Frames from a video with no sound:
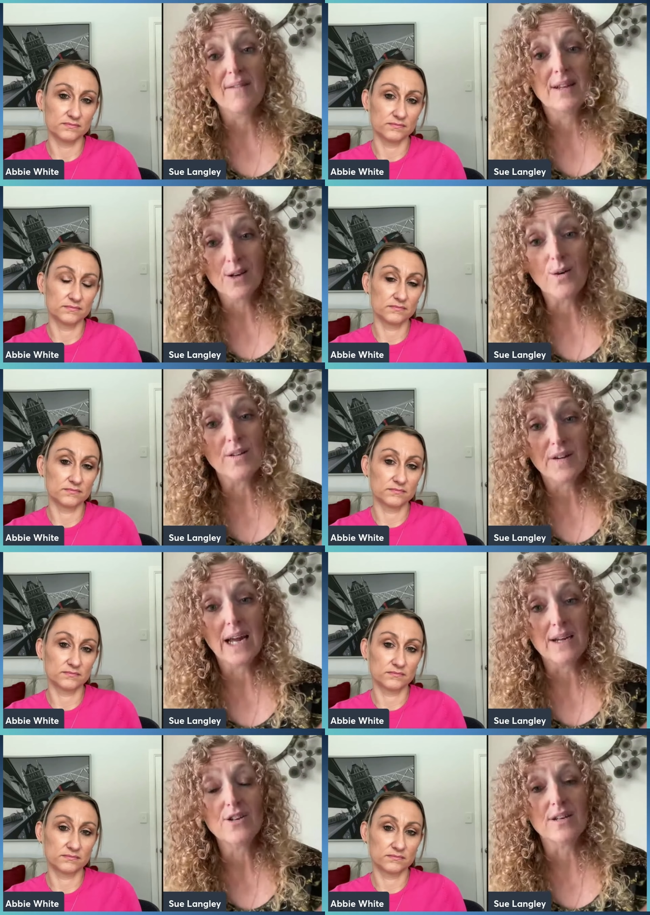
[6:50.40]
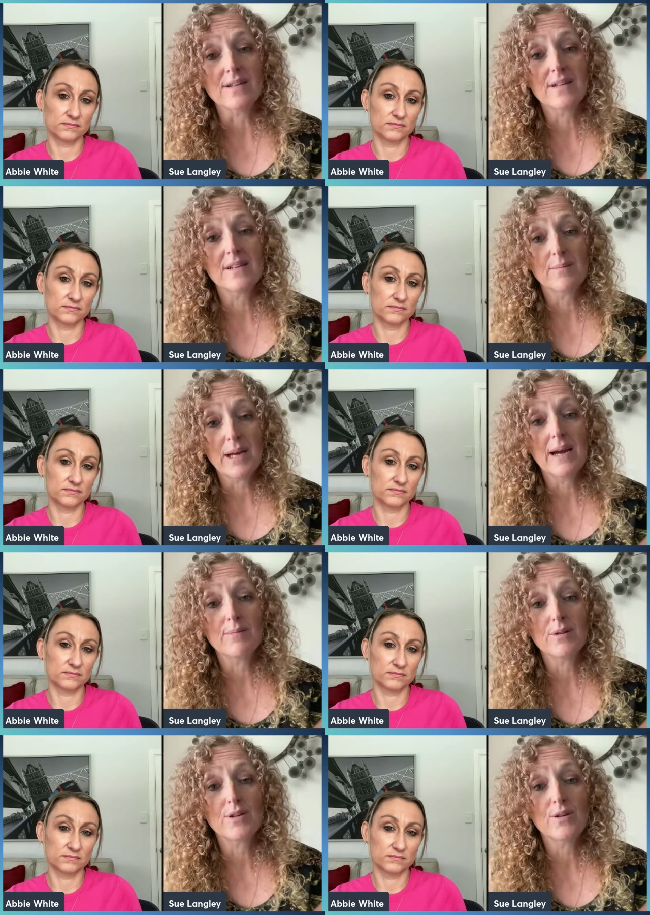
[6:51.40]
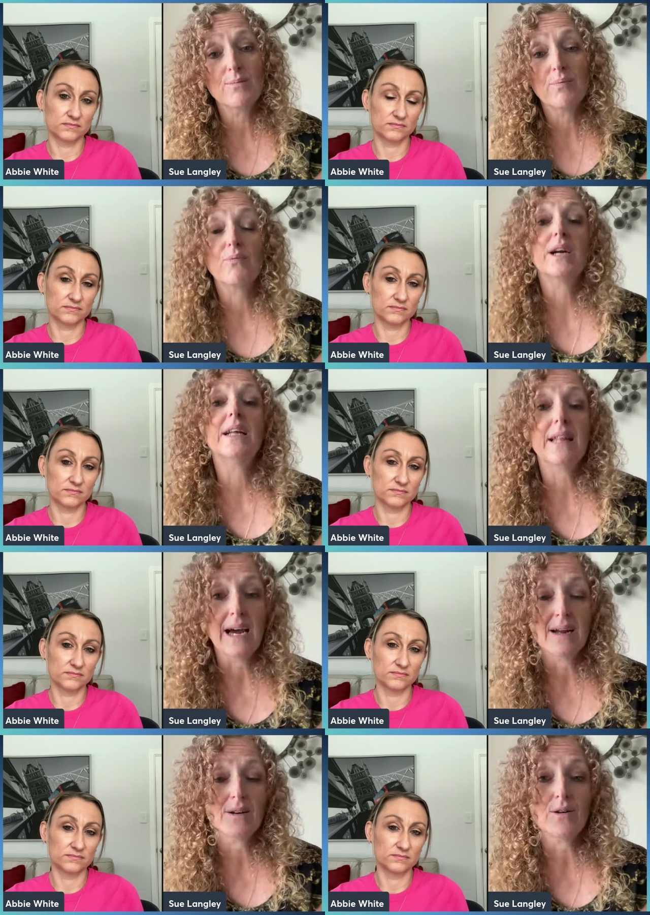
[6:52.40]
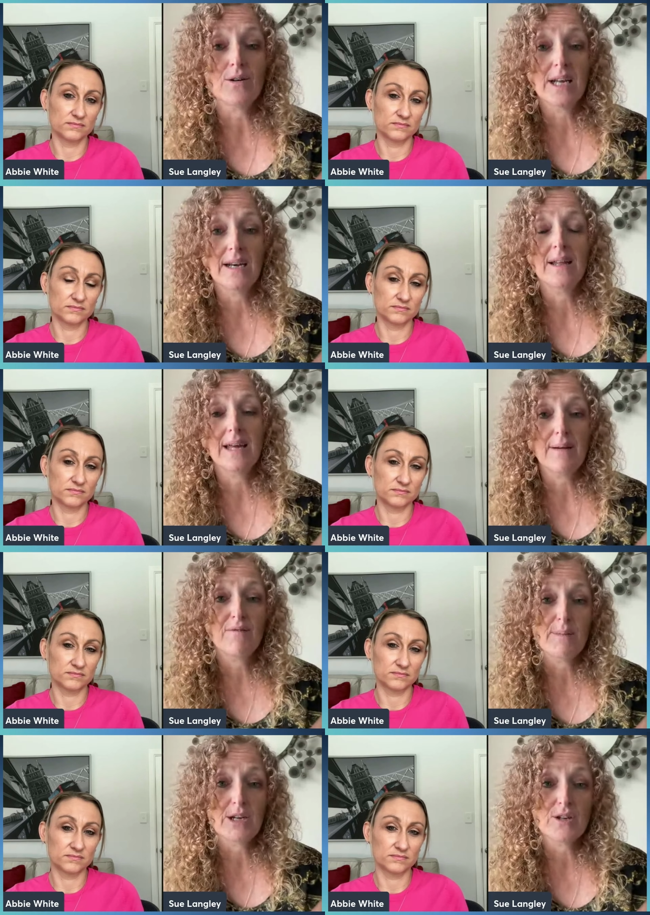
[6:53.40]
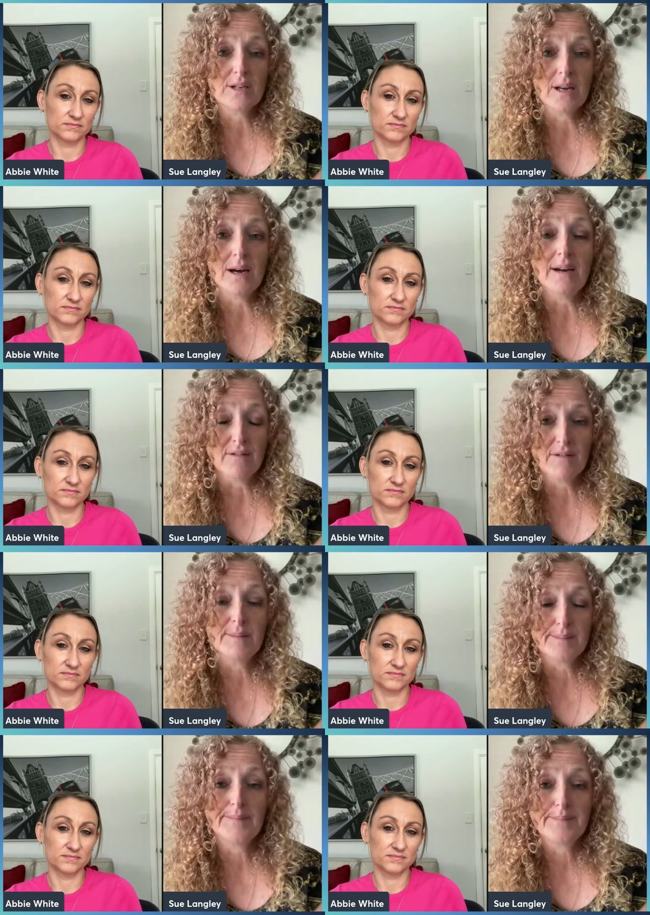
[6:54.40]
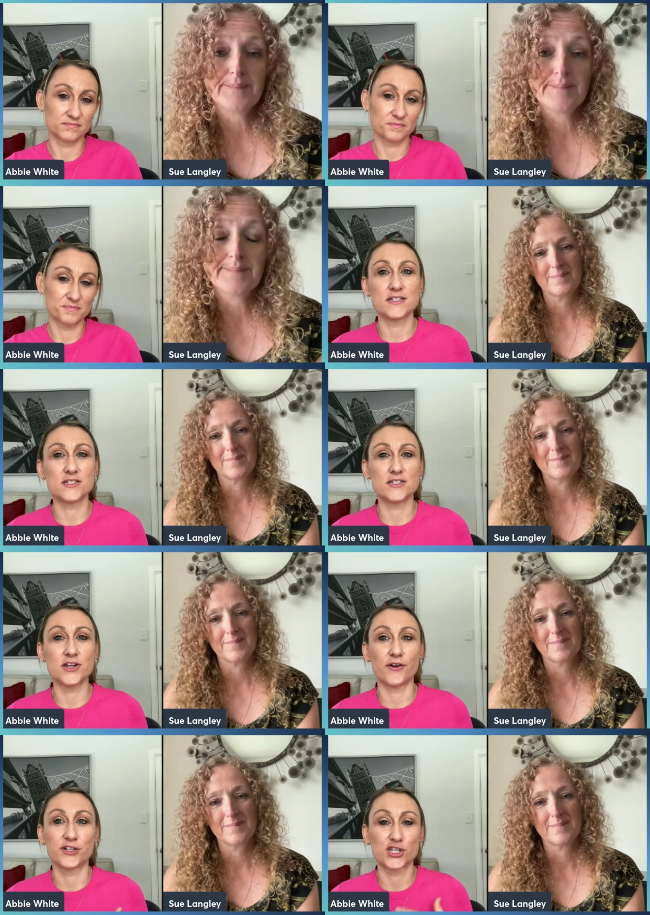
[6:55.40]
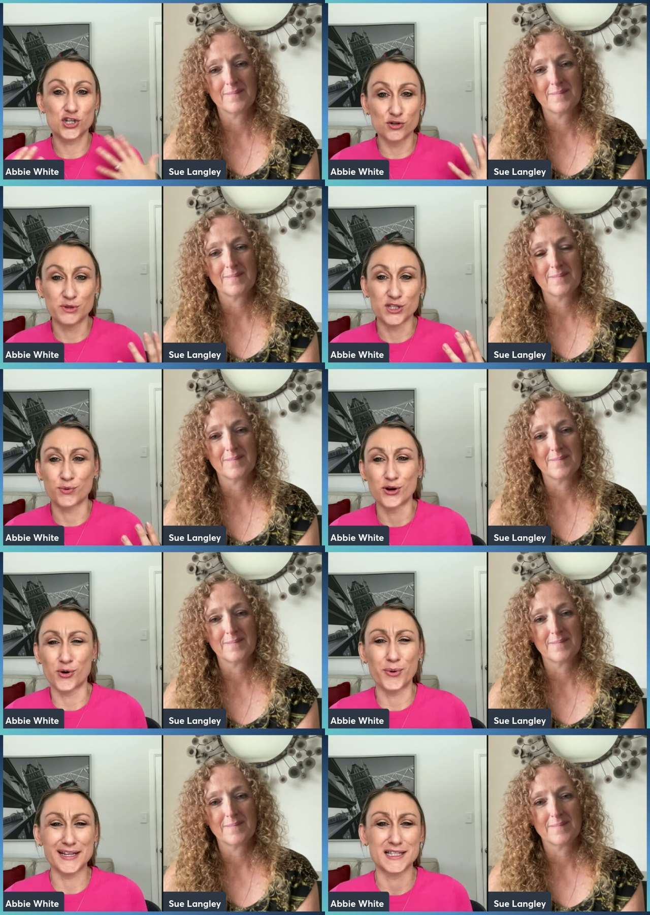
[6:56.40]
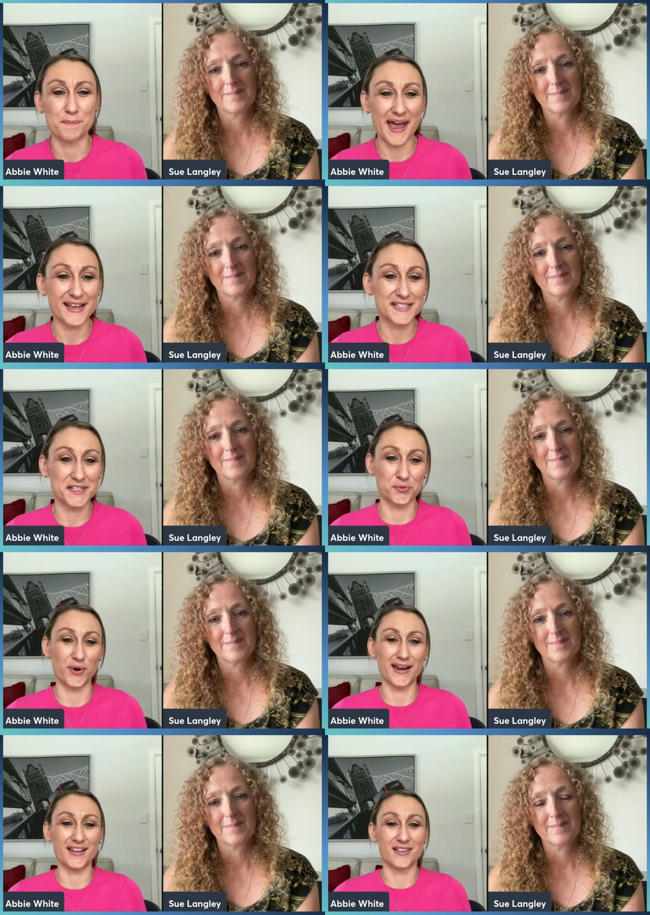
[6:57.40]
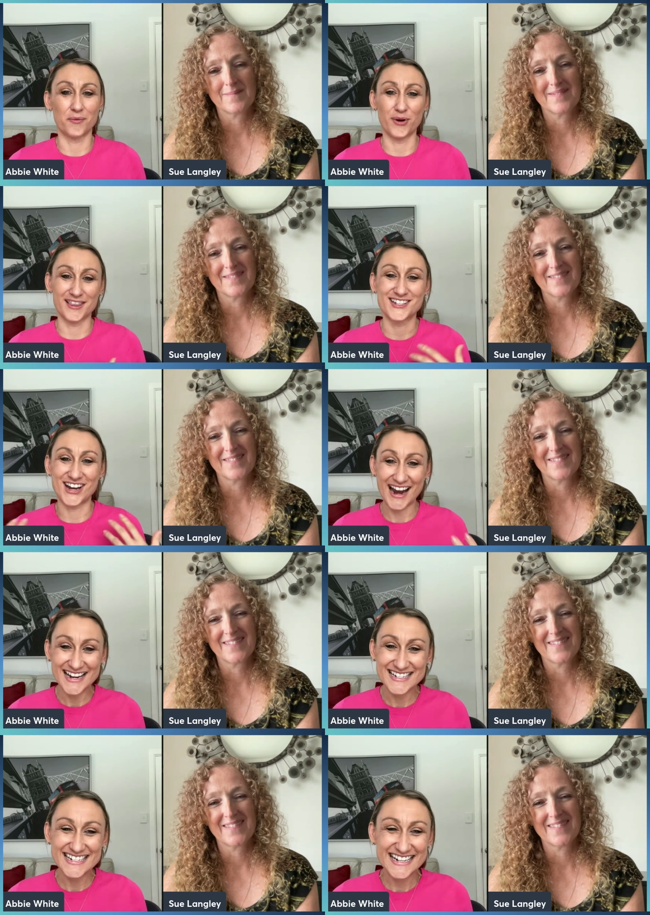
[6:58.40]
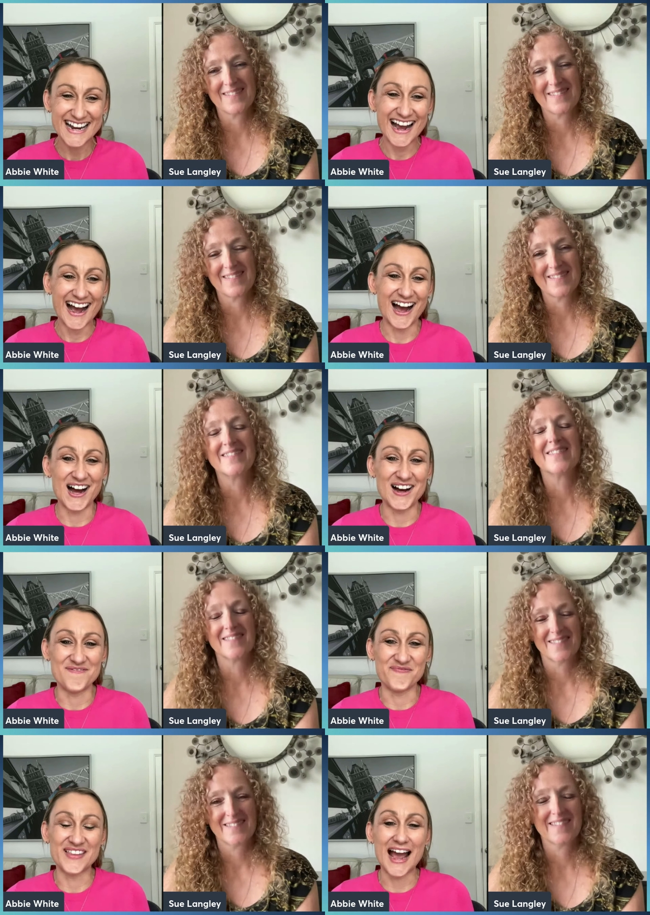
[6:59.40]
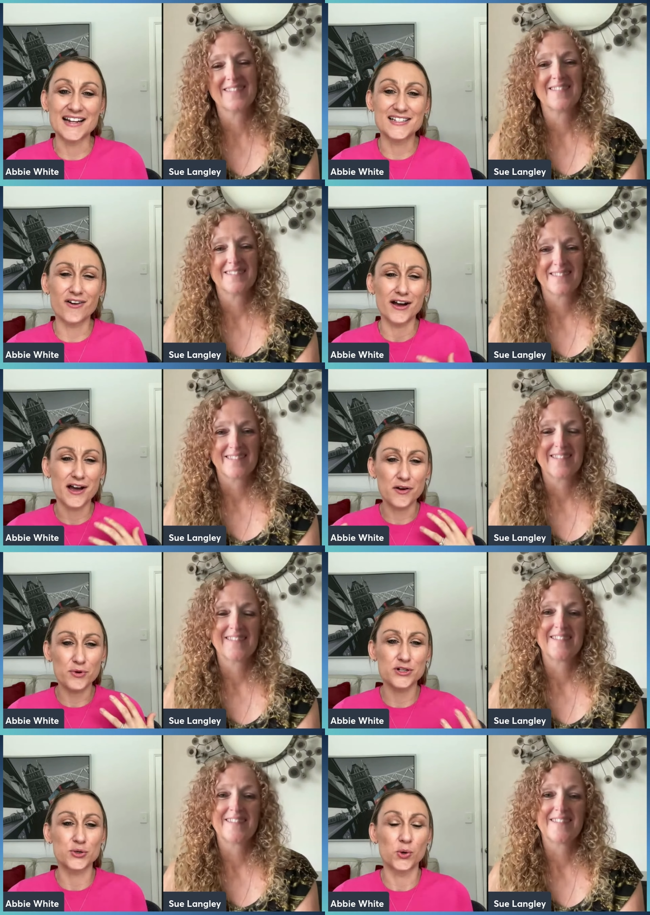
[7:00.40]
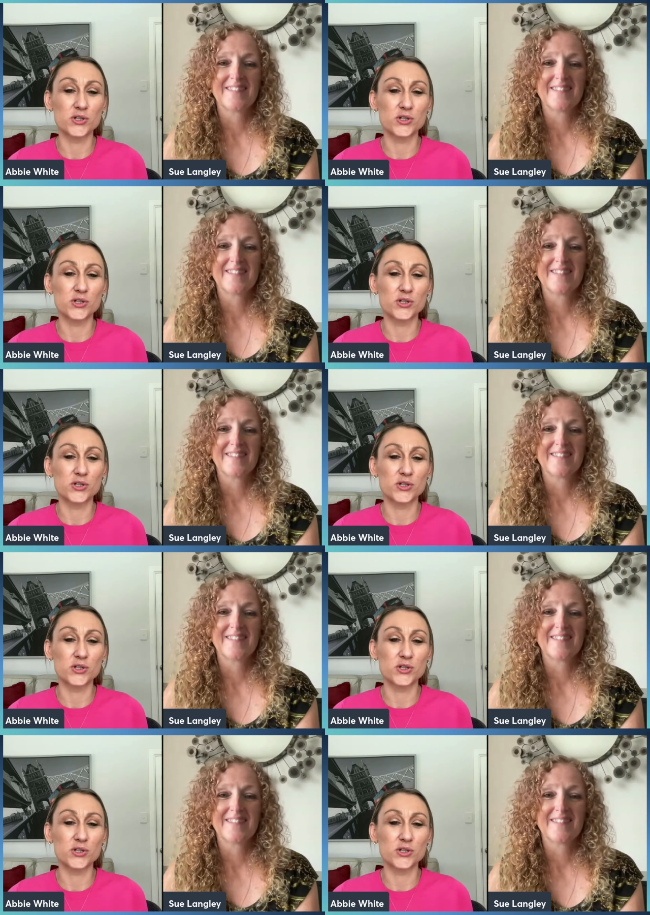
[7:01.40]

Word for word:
Speaker 1: having the qualifications to be able to bring that content and that information to life
Speaker 2: you know as humans we're not always the best with with change um, and so i kind of want to